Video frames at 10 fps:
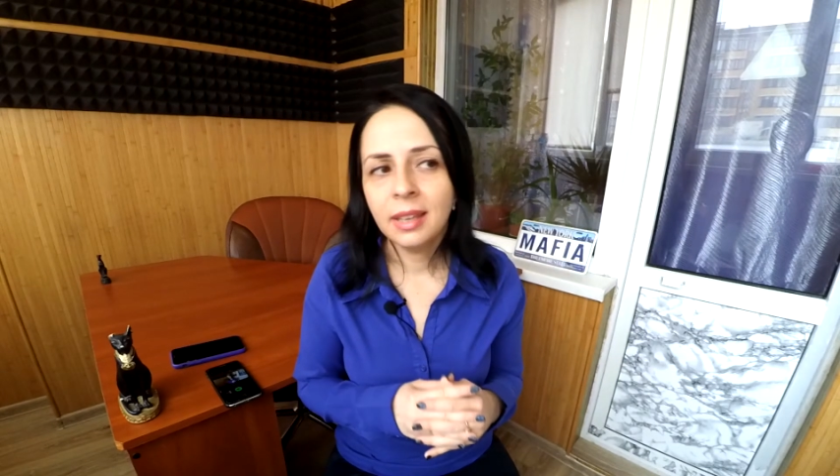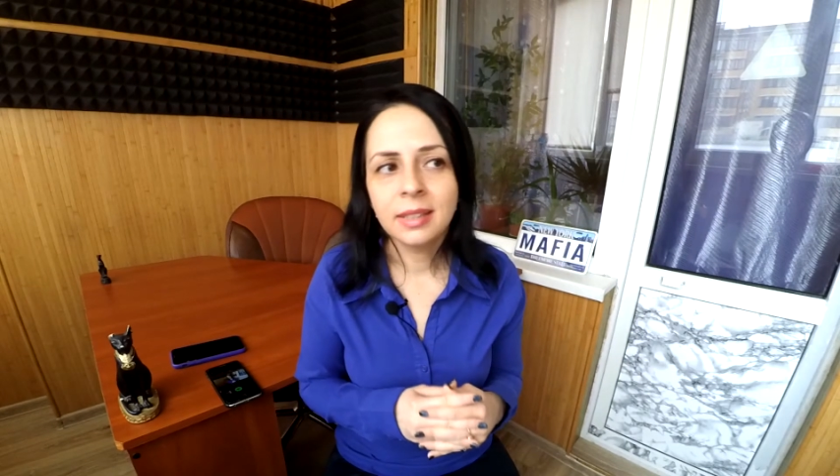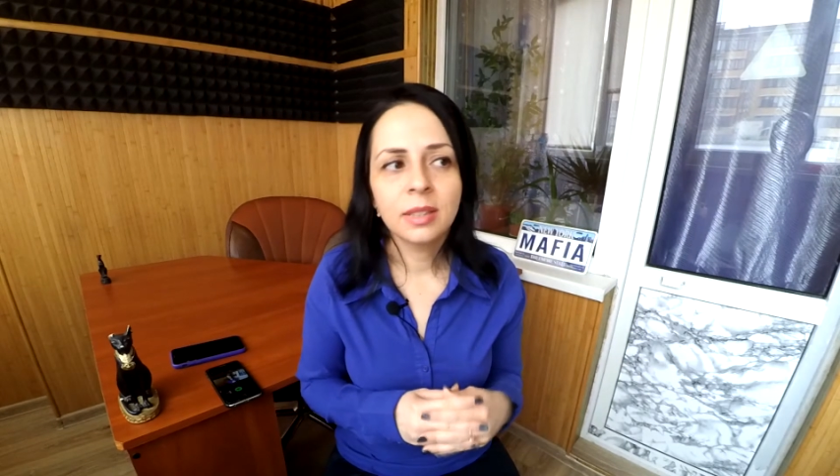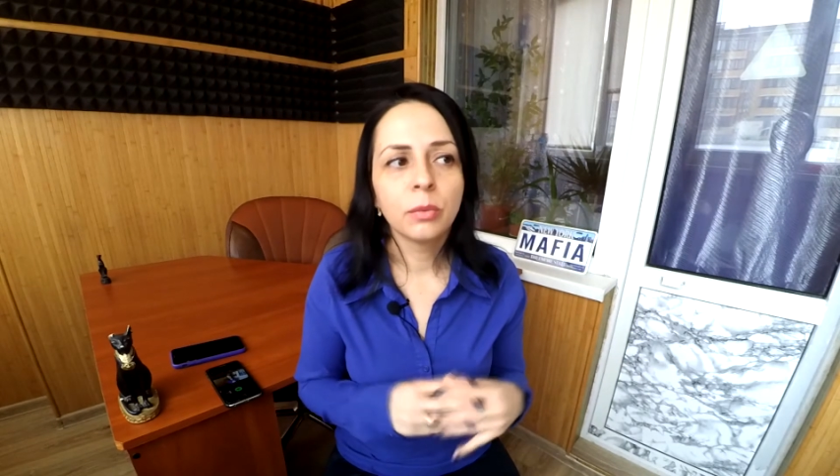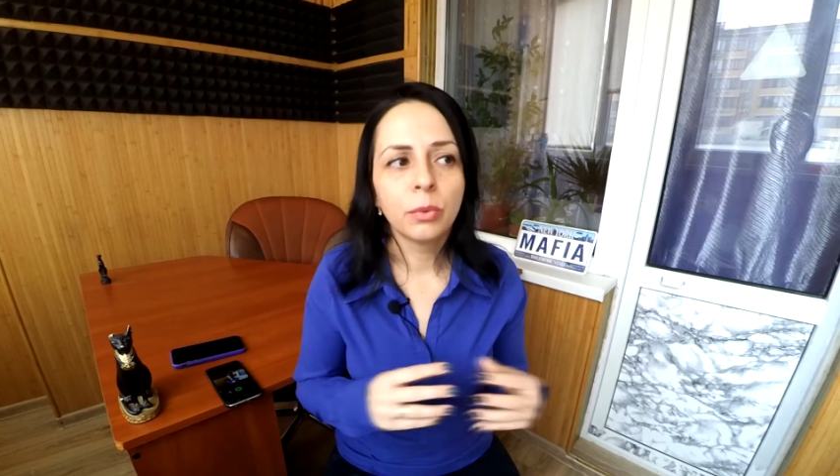
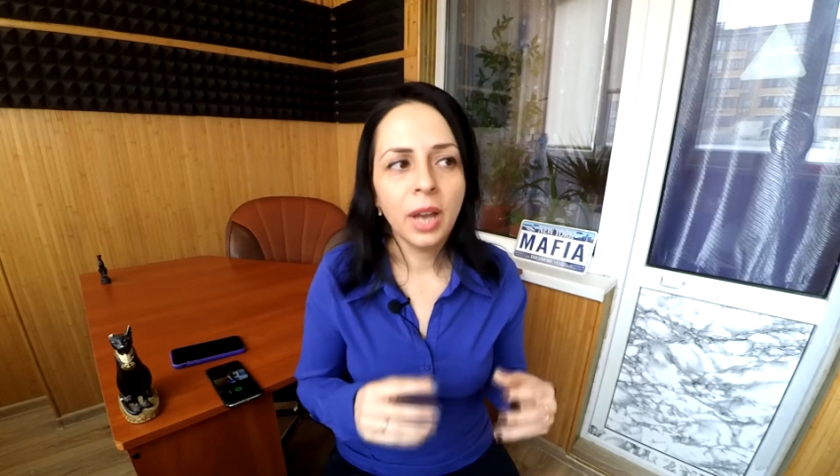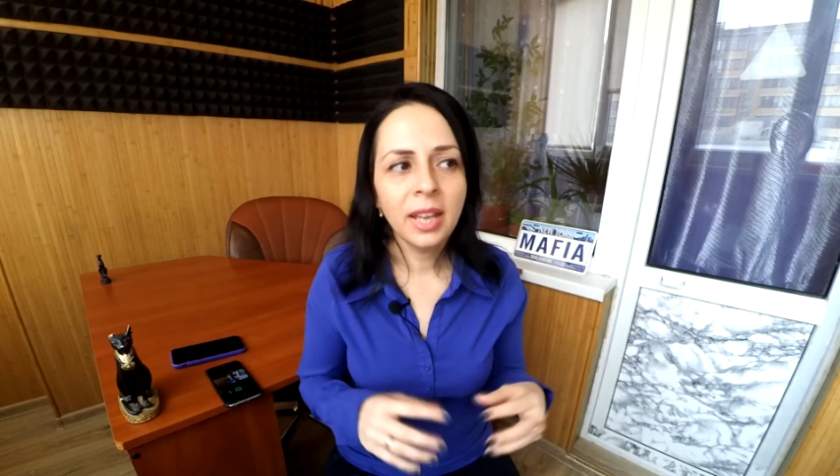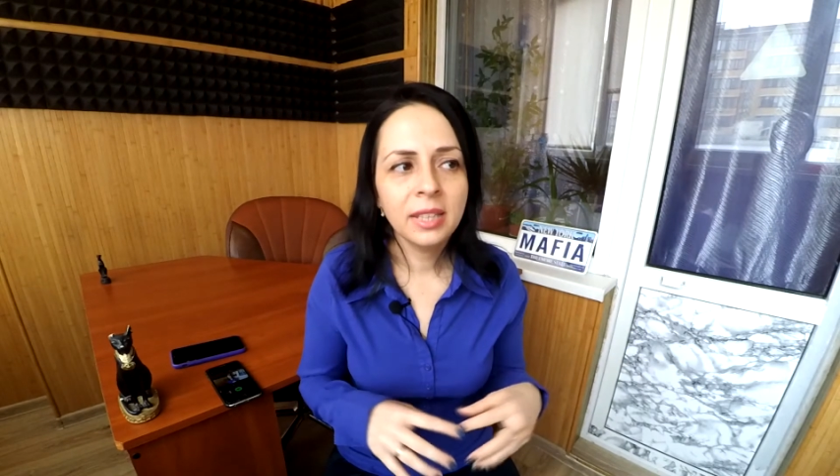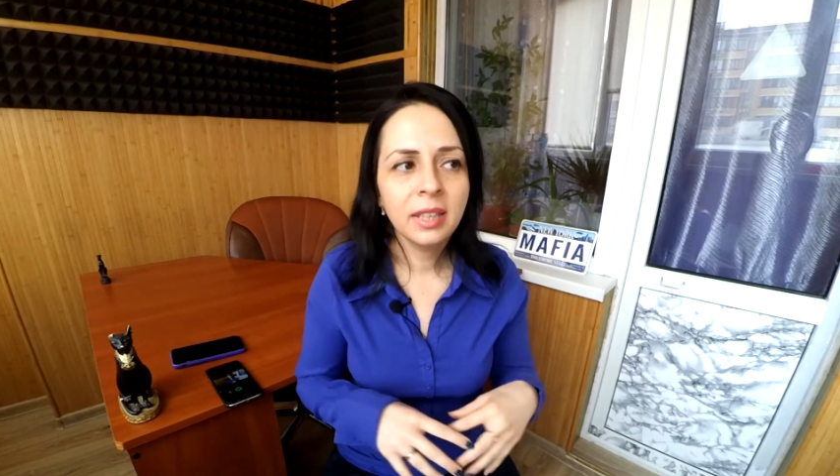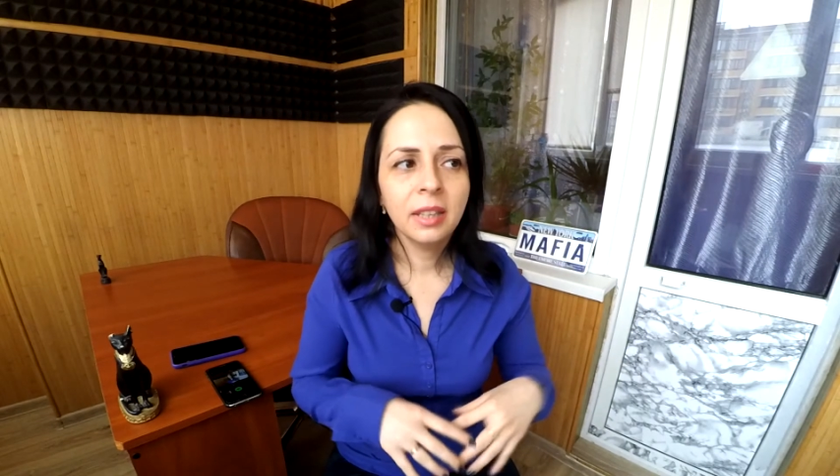is
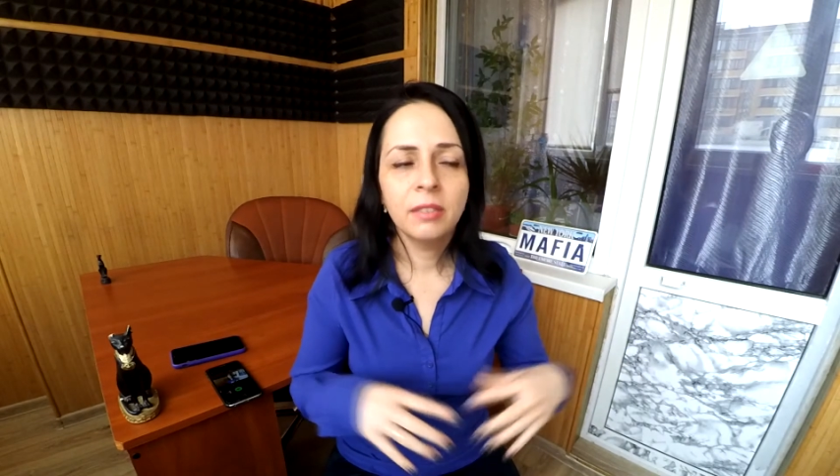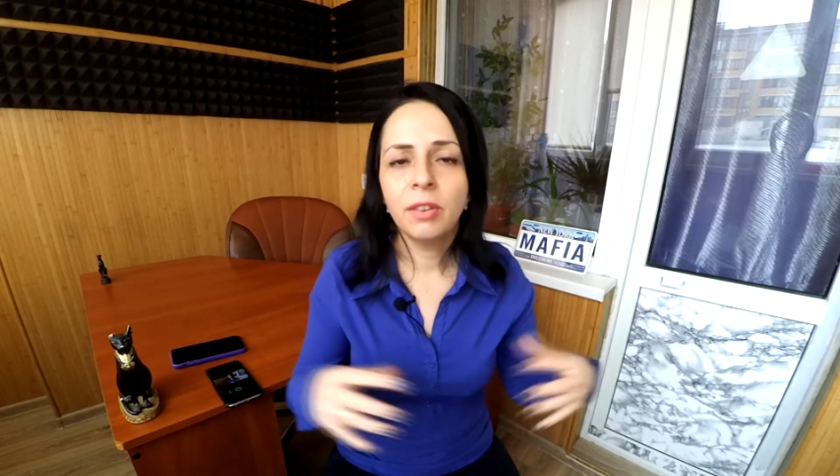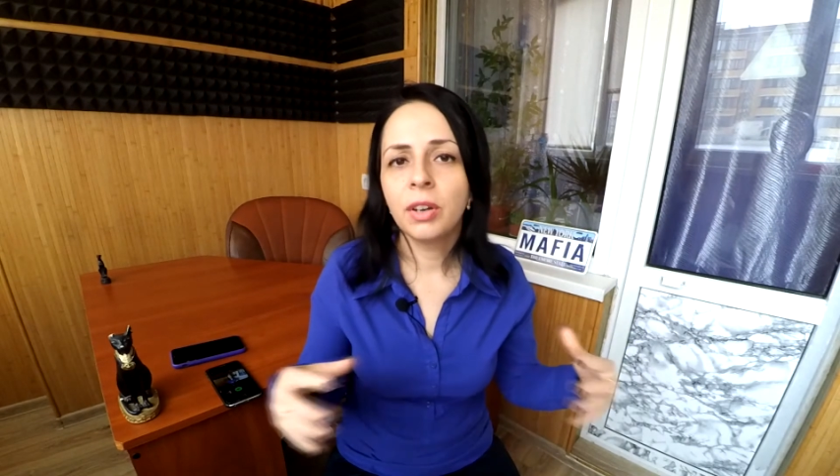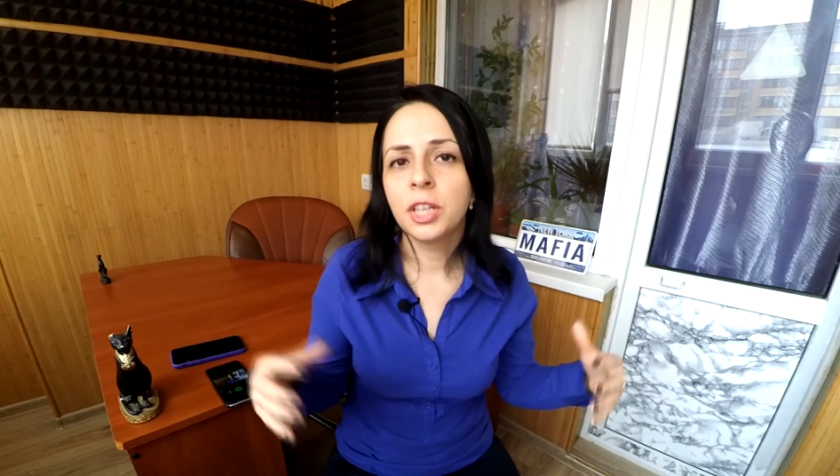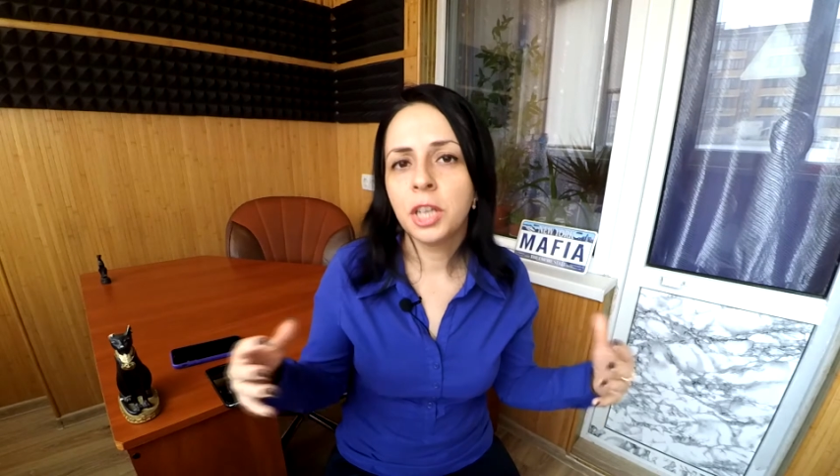writing in
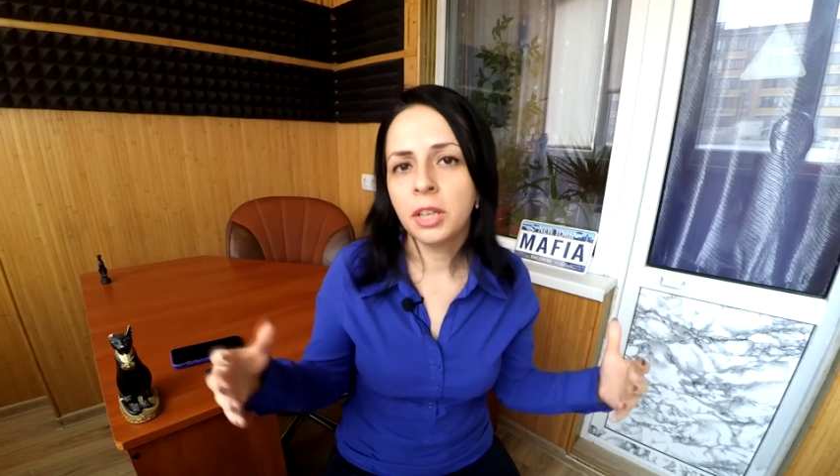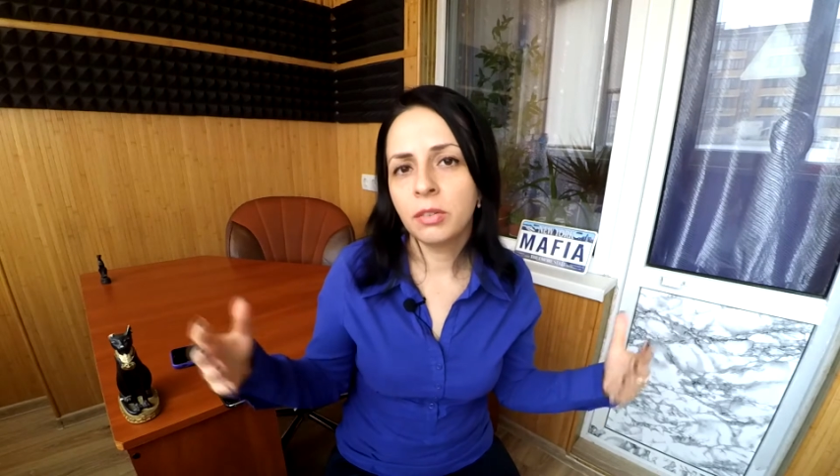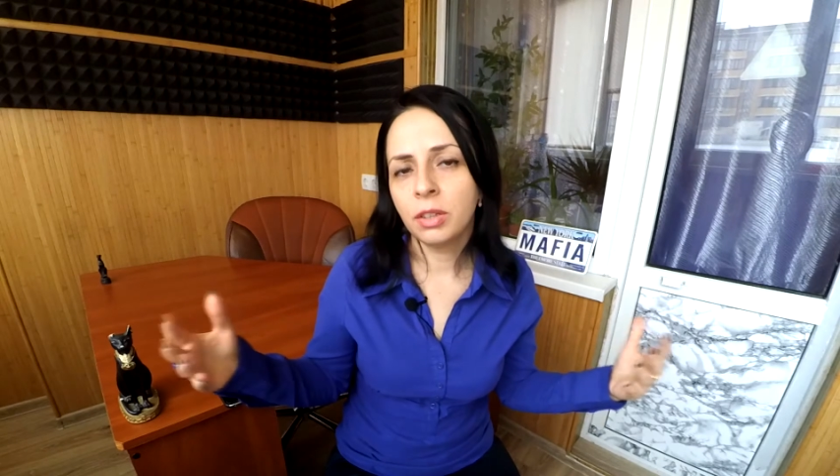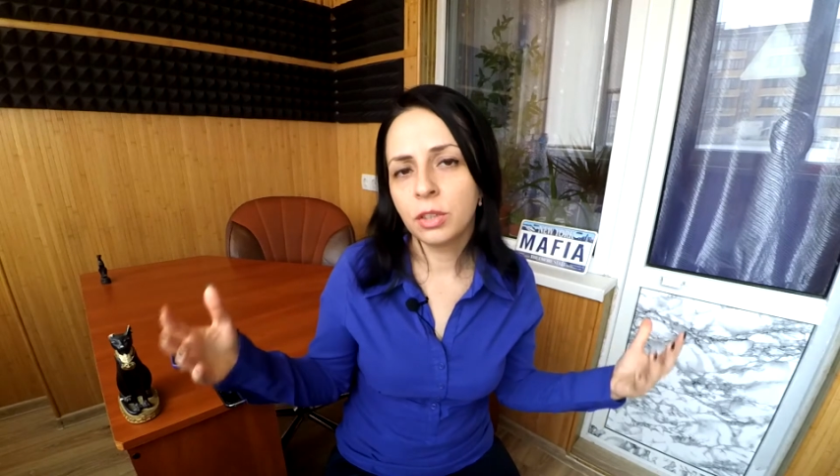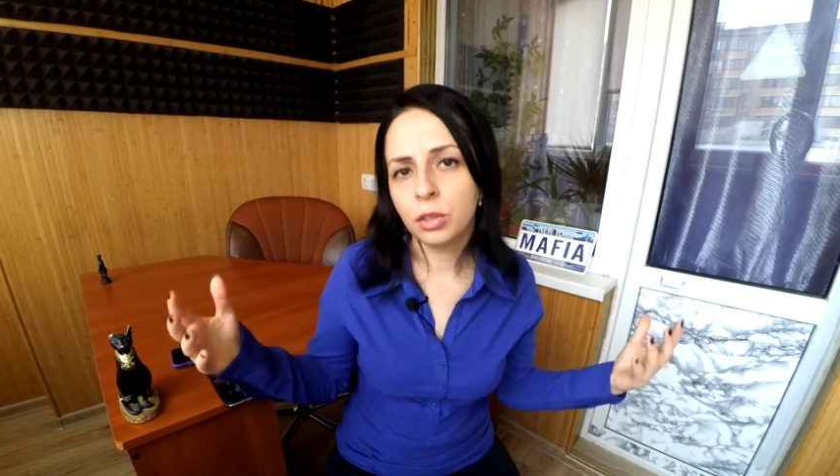very
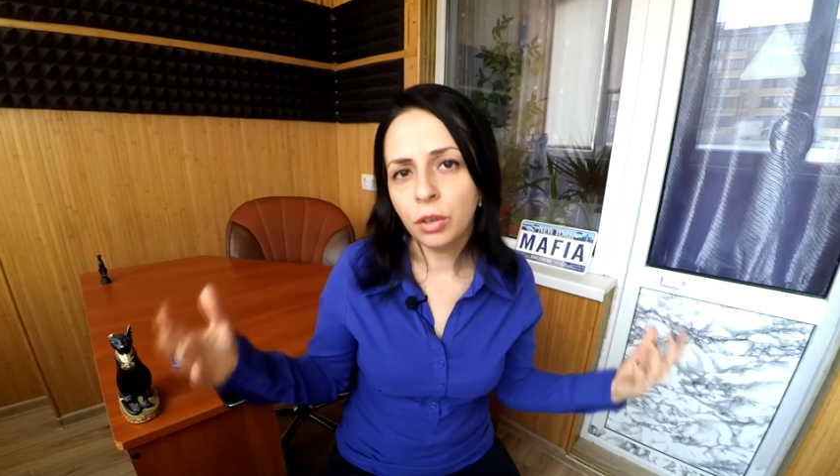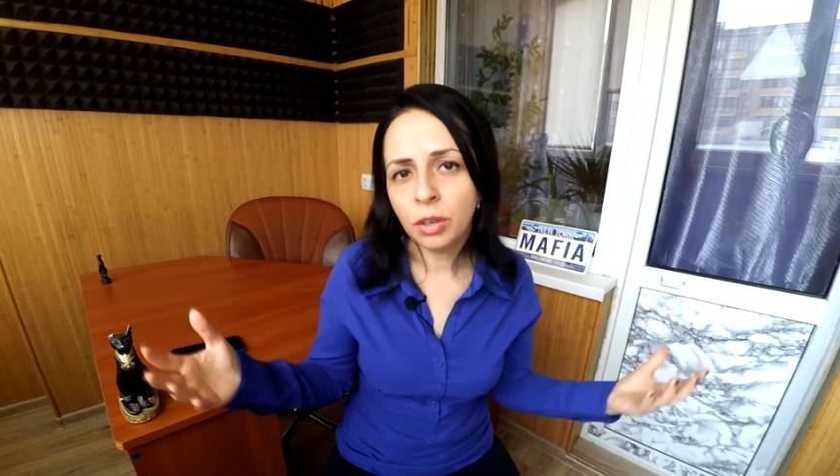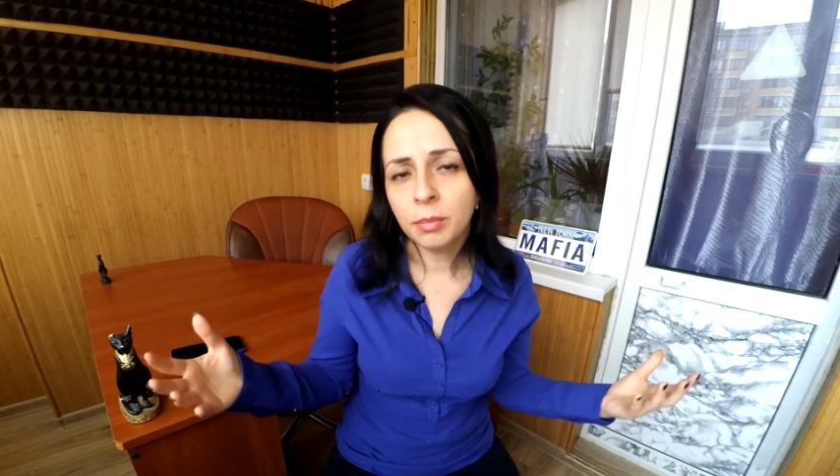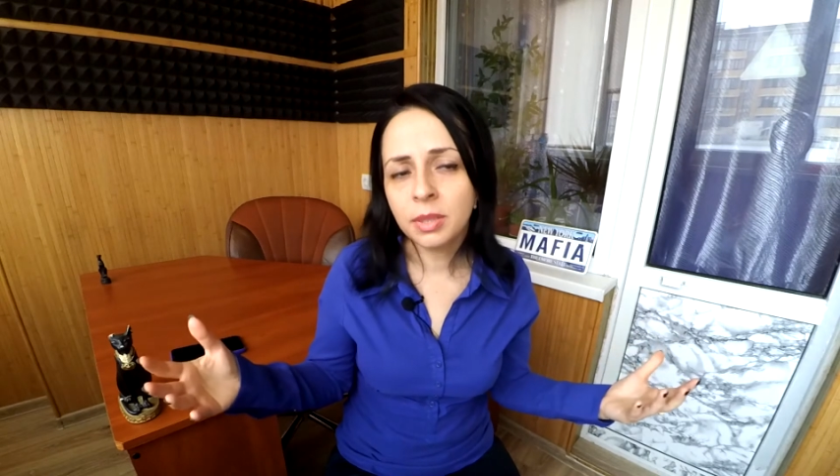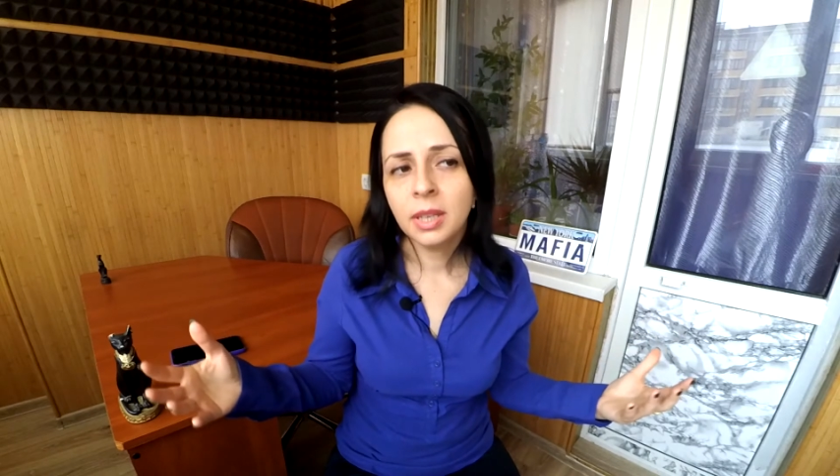general
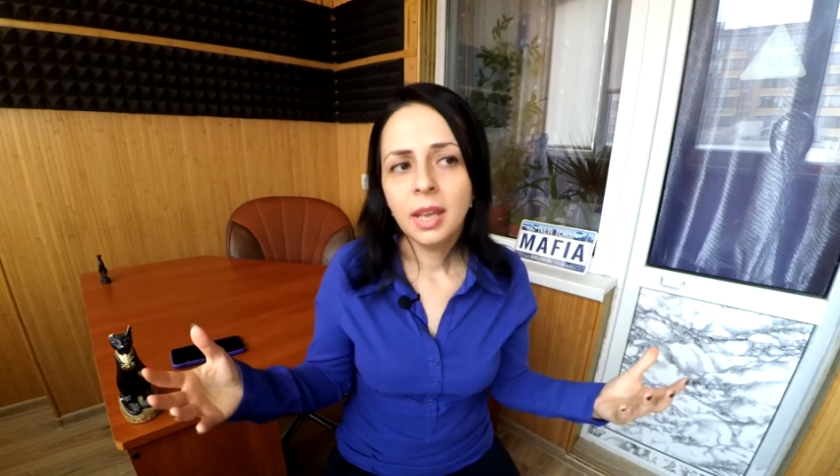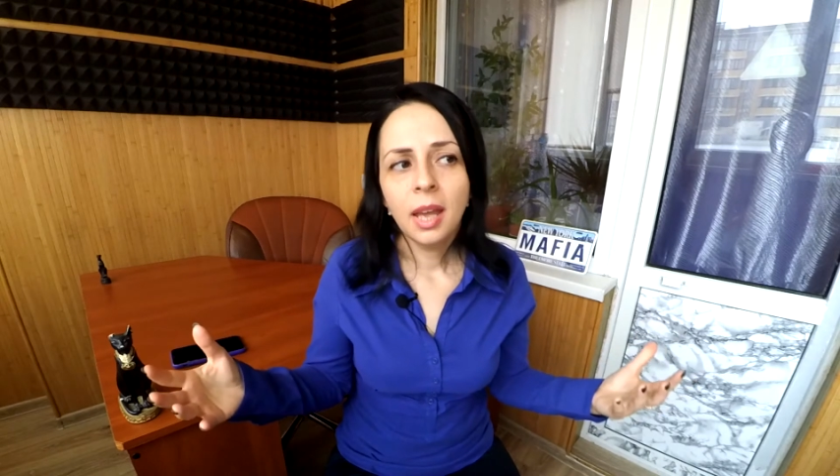terms